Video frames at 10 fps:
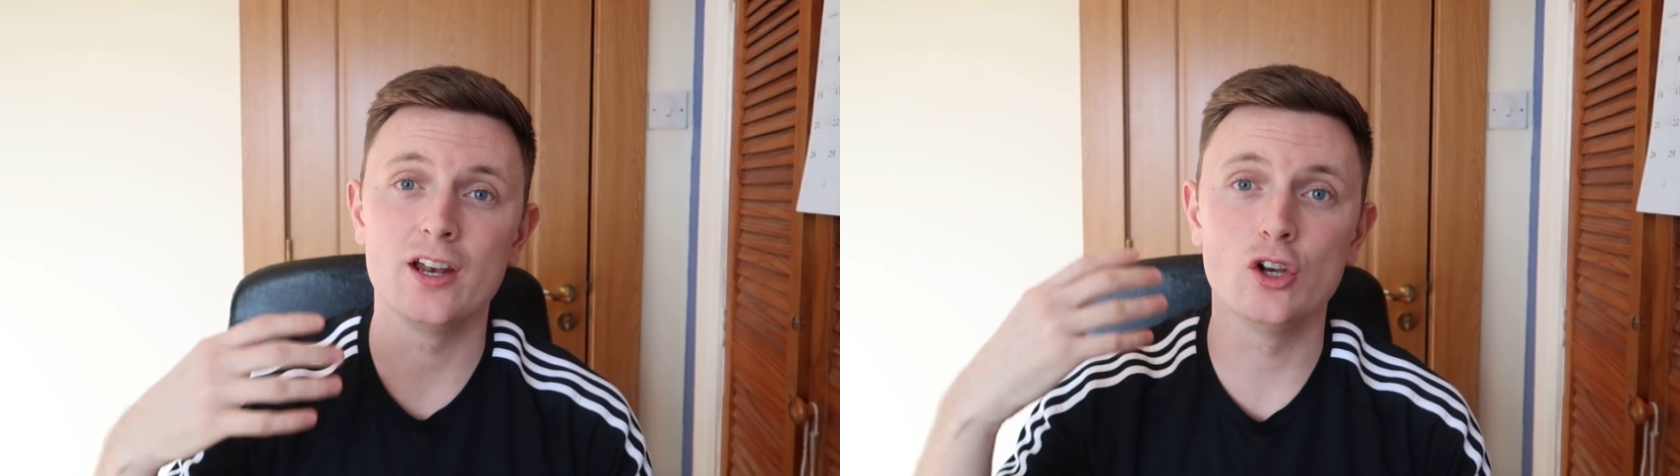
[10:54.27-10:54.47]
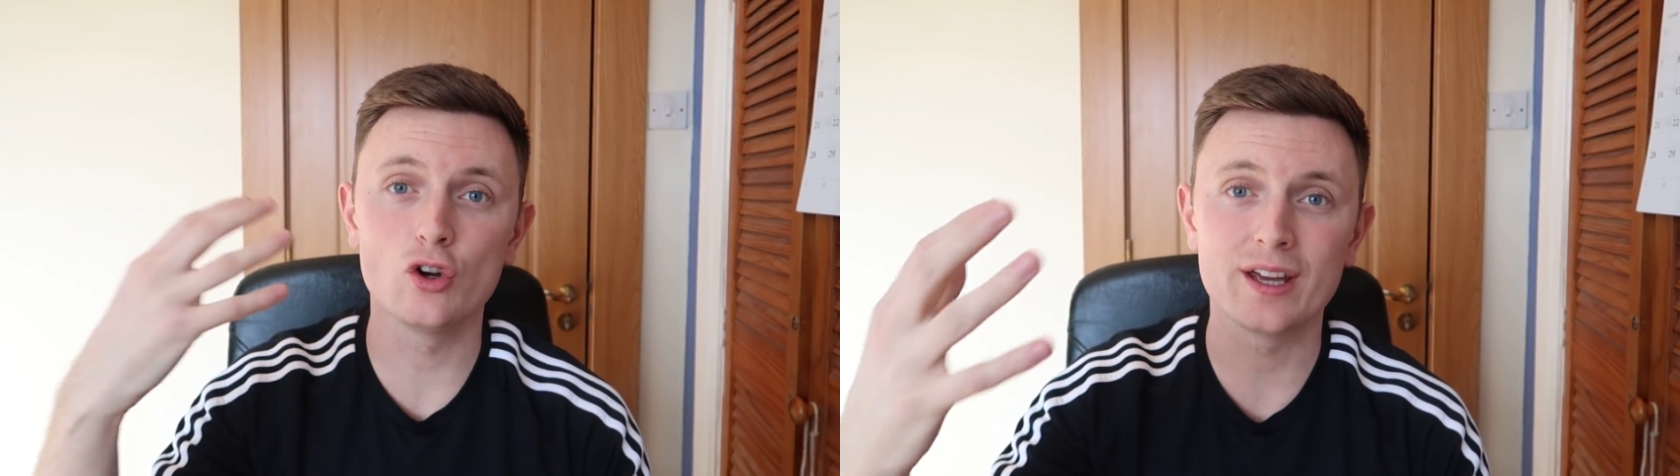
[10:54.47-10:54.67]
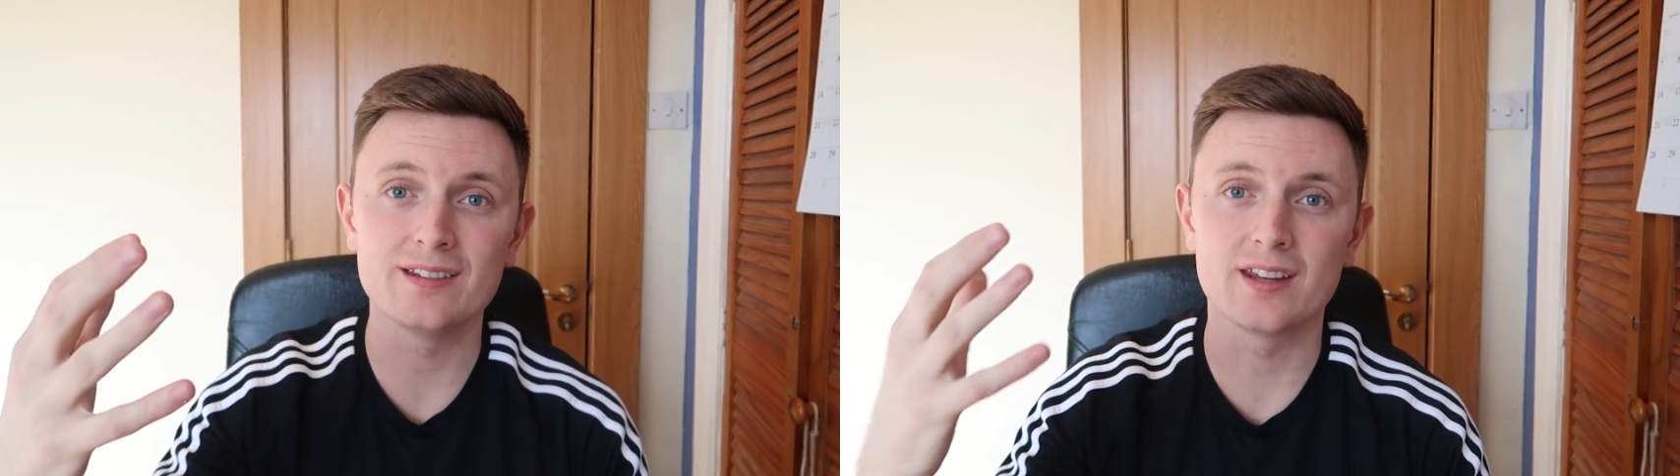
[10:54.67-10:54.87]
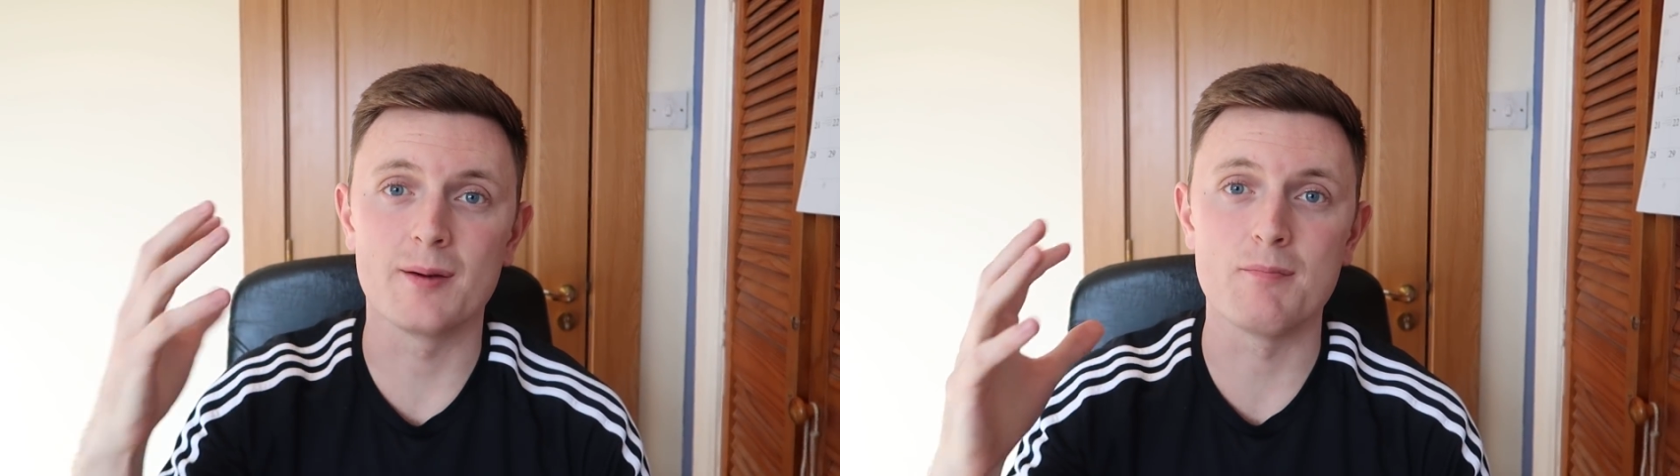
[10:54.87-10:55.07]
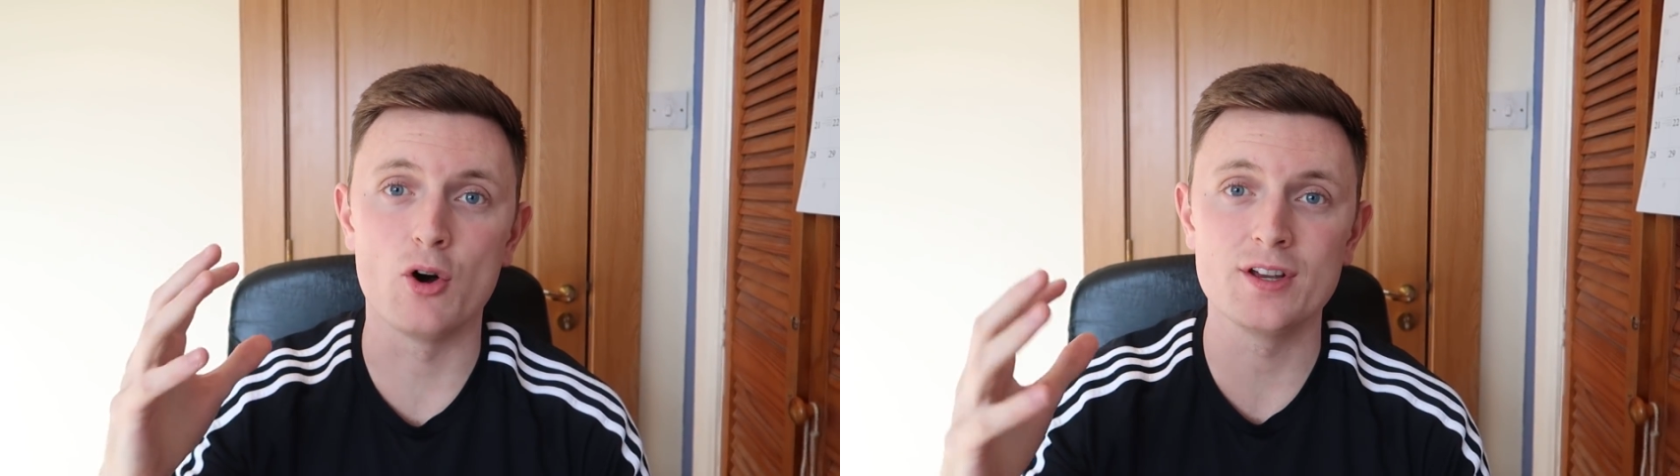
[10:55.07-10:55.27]
look into
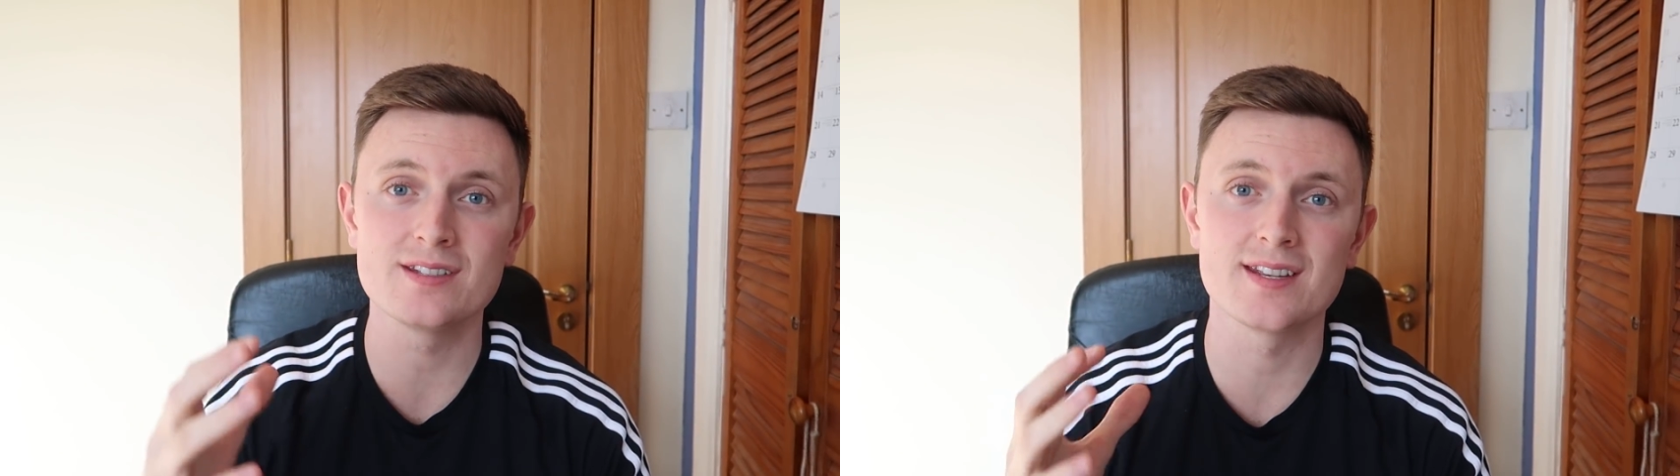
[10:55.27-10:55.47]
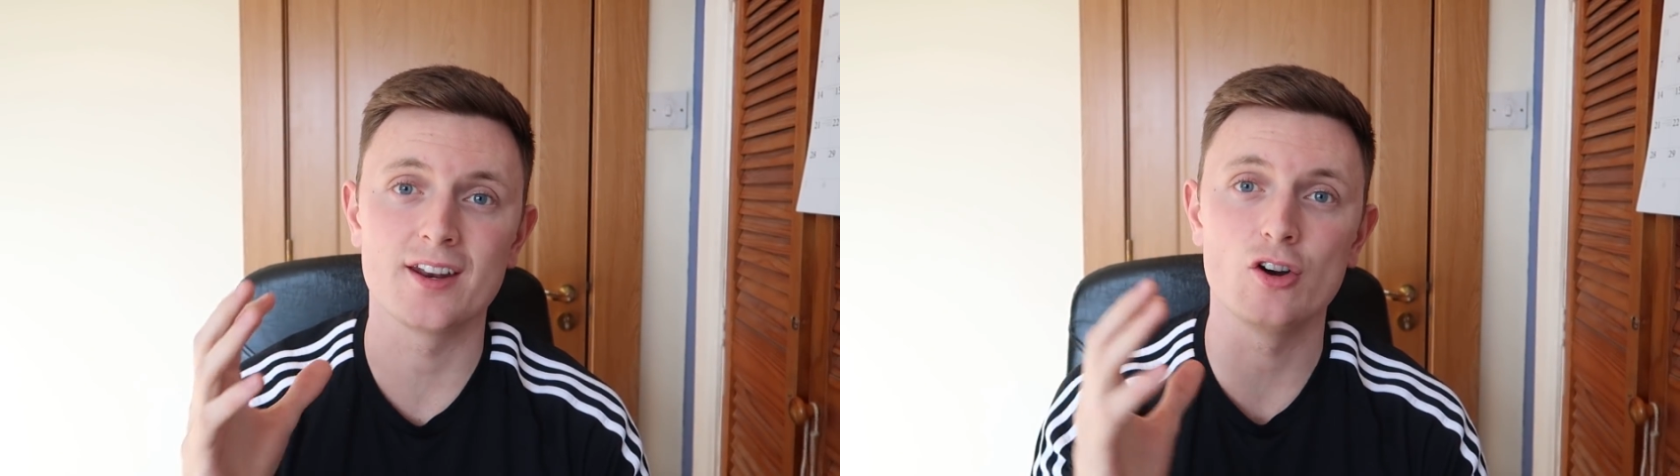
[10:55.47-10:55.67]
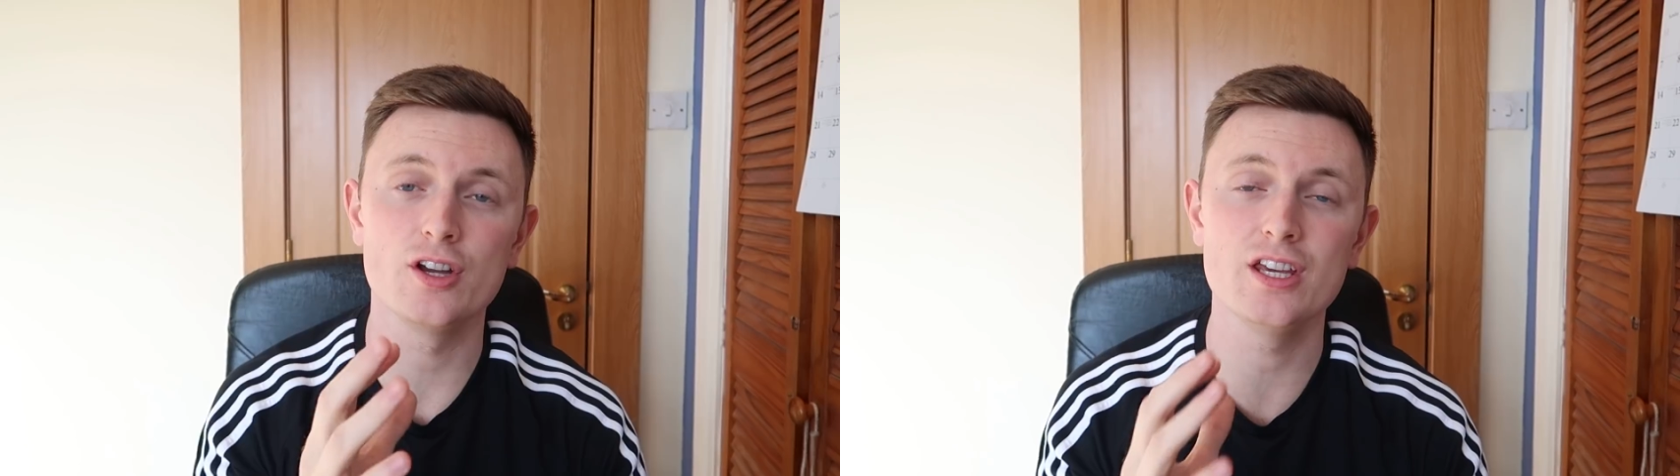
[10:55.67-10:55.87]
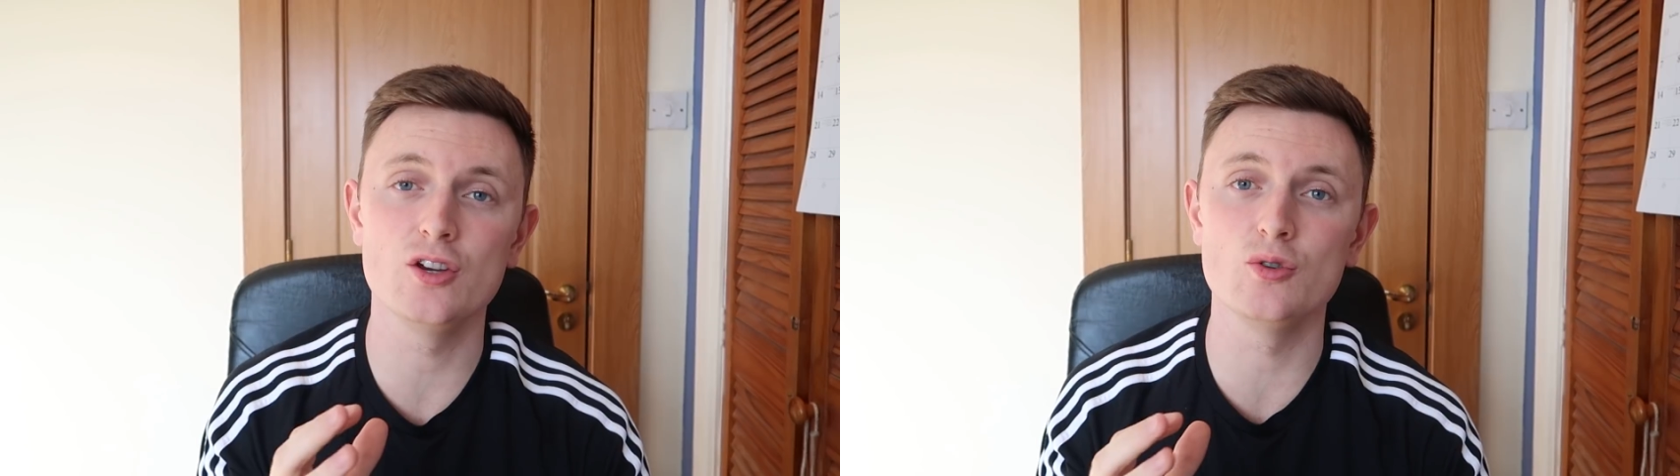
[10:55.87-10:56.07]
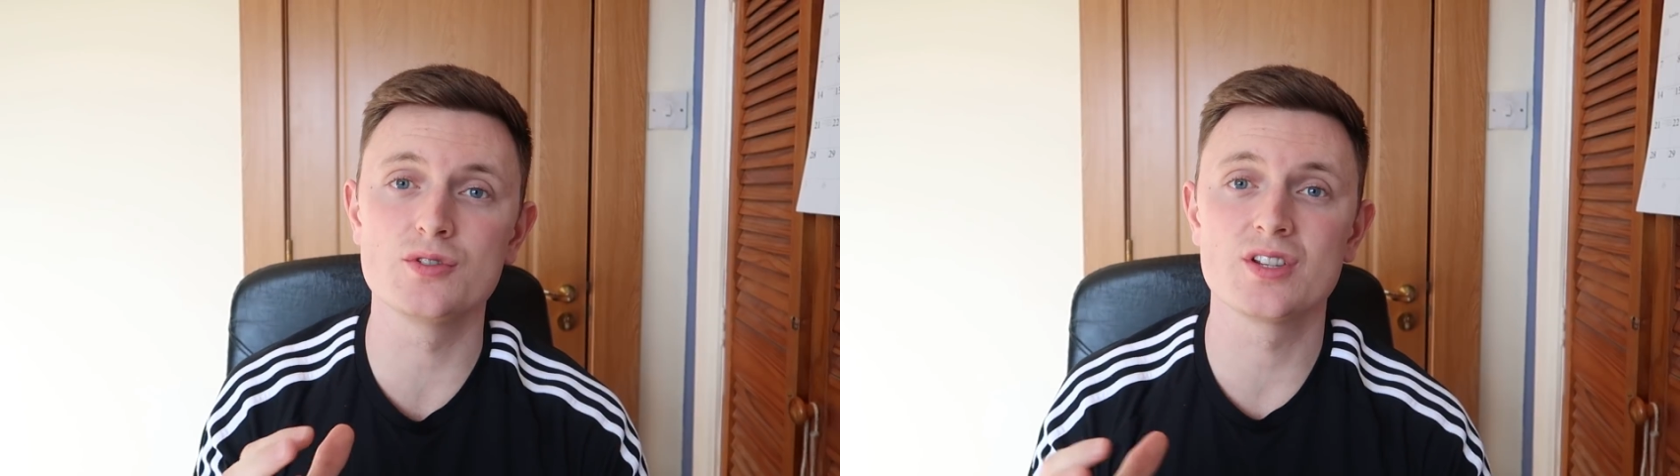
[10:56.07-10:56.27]
the mindset I
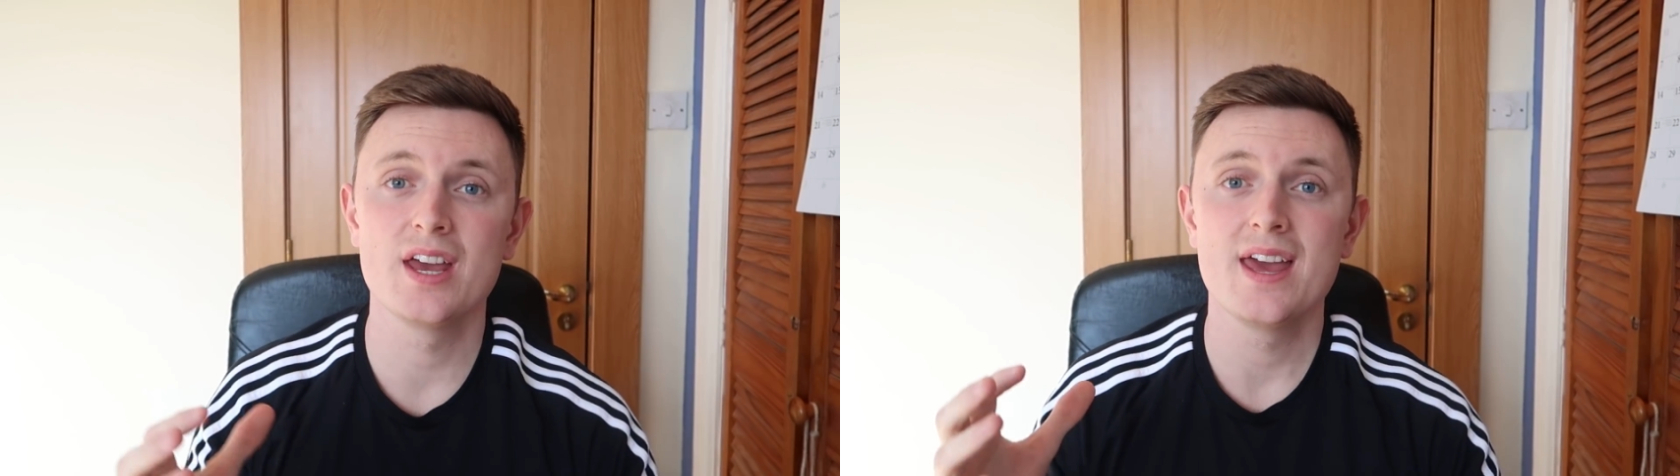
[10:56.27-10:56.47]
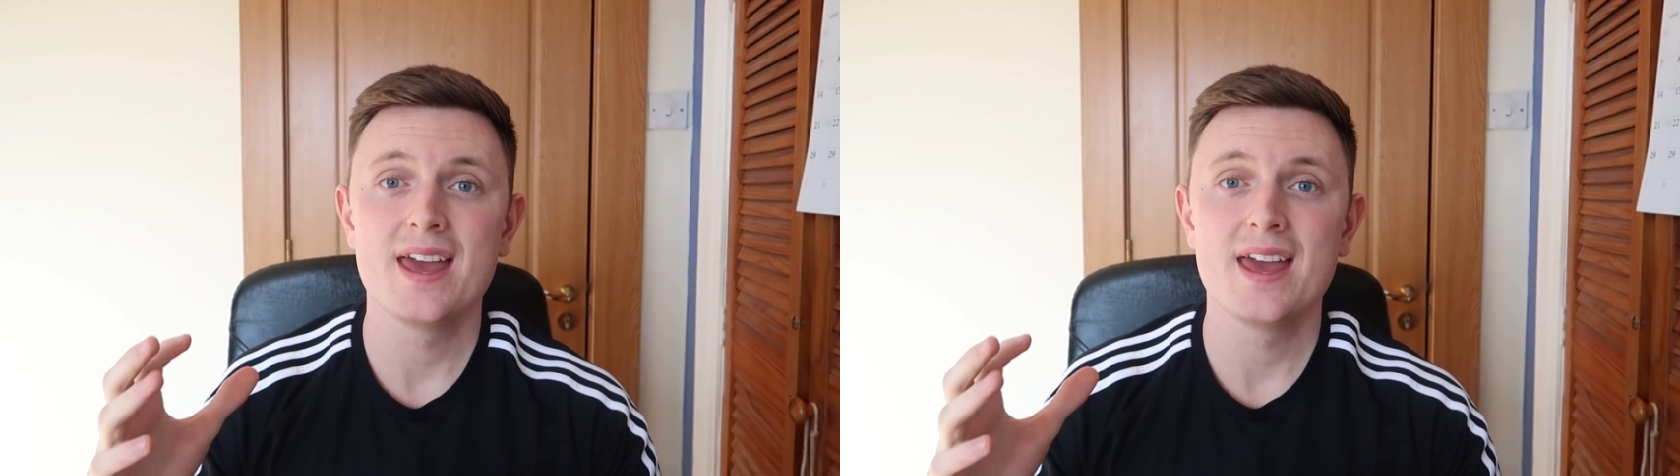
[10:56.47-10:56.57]
use